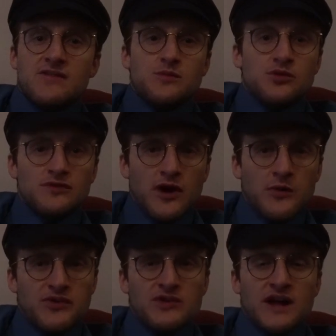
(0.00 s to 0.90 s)
and then move on
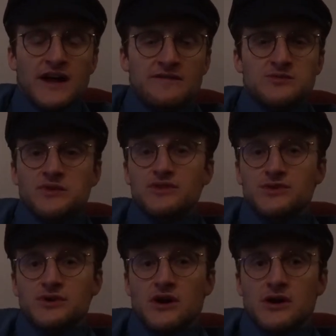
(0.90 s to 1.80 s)
with their lives with
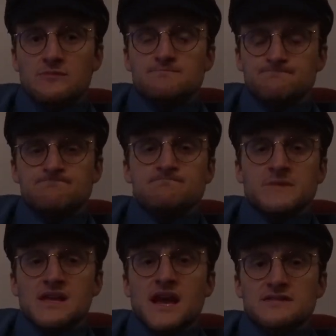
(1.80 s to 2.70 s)
little harm?
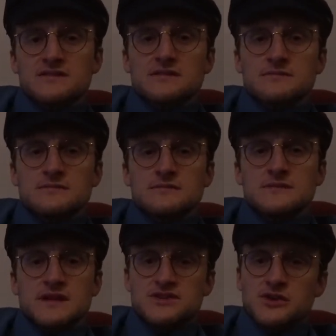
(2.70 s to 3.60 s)
Yes.
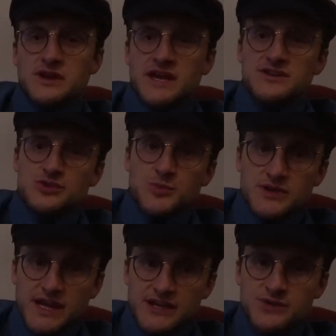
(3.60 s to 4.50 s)
Is cocaine super
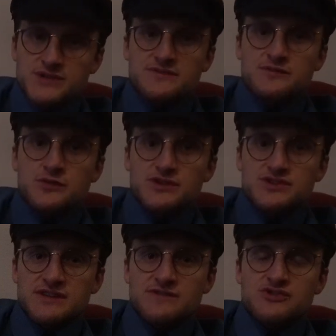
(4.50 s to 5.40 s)
dangerous and foolish
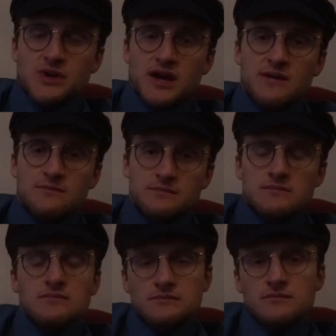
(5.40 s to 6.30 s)
to even try?
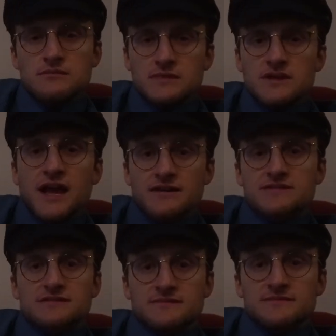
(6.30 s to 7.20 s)

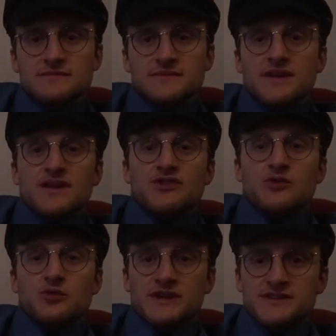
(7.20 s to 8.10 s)
Yes. The
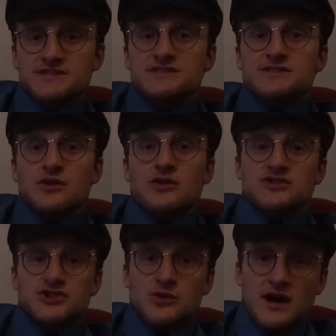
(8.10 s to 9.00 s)
risks are
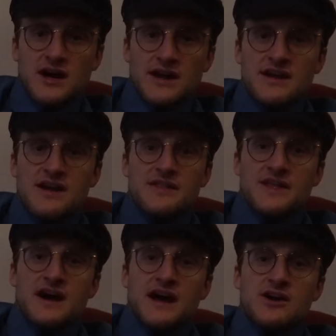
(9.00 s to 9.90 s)
so high
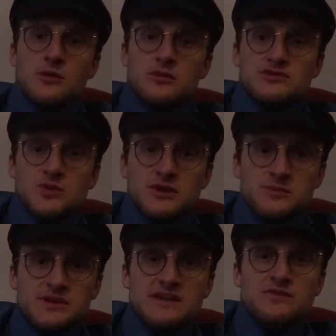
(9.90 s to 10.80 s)
that I almost want to
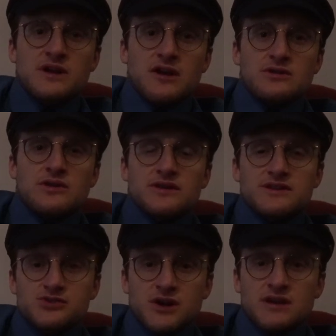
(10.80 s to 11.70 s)
be for outlawing
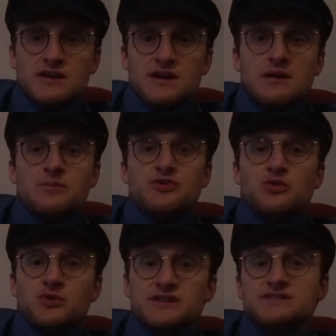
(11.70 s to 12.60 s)
the drug, but the
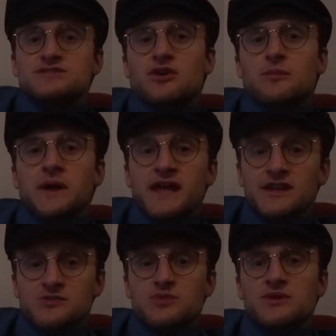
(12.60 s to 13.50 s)
risks are
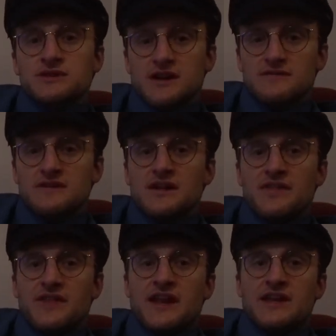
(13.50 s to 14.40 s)
manageable enough
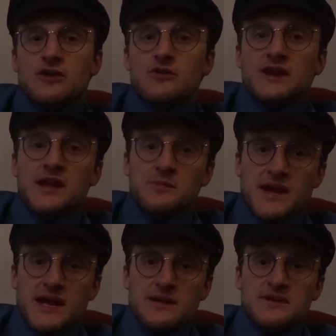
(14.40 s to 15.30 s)
that a cocaine
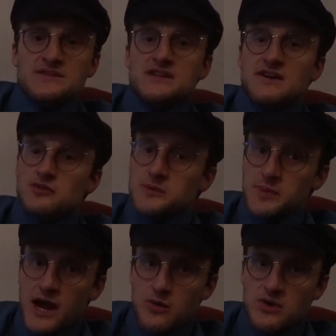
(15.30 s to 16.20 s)
ban means government
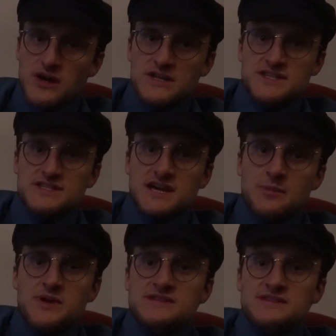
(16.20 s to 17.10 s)
power
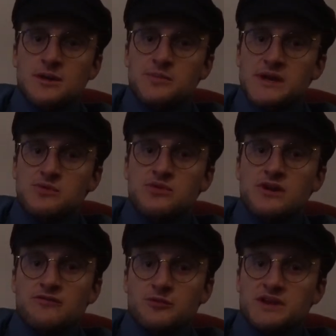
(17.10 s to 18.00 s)
stopping some people
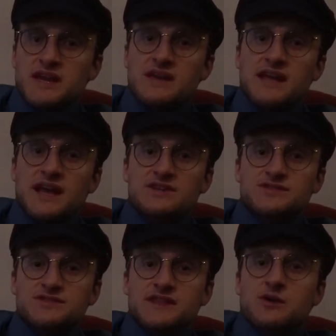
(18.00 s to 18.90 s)
from taking
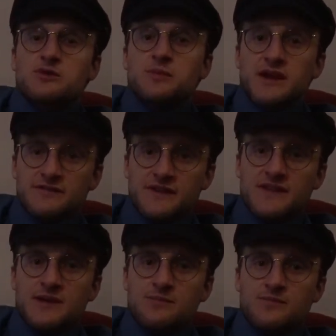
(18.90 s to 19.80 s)
actions that would benefit
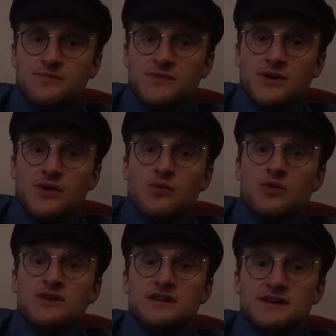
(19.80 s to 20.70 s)
them.
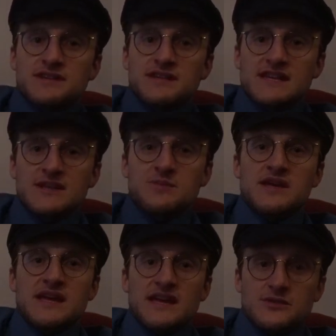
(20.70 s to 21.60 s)
One doesn't need to
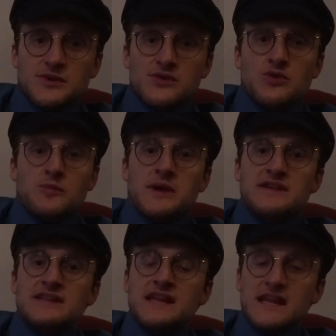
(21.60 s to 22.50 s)
be ignorant or
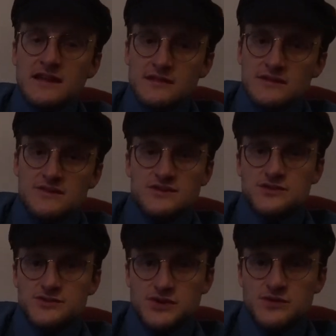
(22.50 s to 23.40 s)
mentally ill to
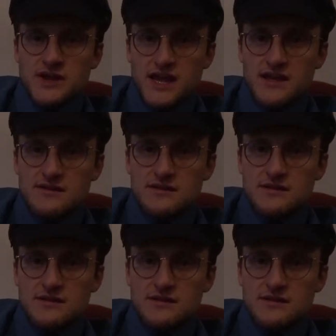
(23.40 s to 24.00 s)
use cocaine.